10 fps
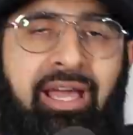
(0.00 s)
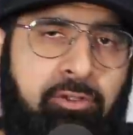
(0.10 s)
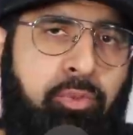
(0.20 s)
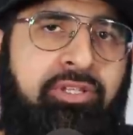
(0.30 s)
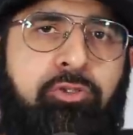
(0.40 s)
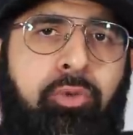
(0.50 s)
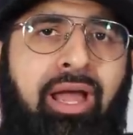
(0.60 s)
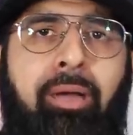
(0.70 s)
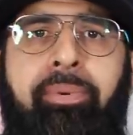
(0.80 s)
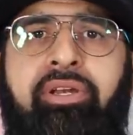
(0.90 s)
And we saw
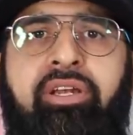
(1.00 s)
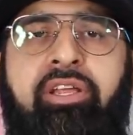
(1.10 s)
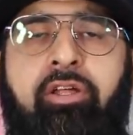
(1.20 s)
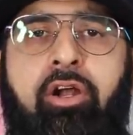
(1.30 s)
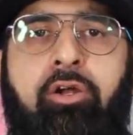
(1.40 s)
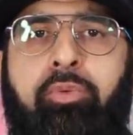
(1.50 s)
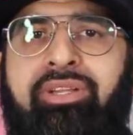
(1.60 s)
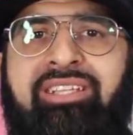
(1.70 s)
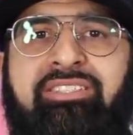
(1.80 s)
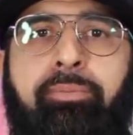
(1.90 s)
it happen in Iran where they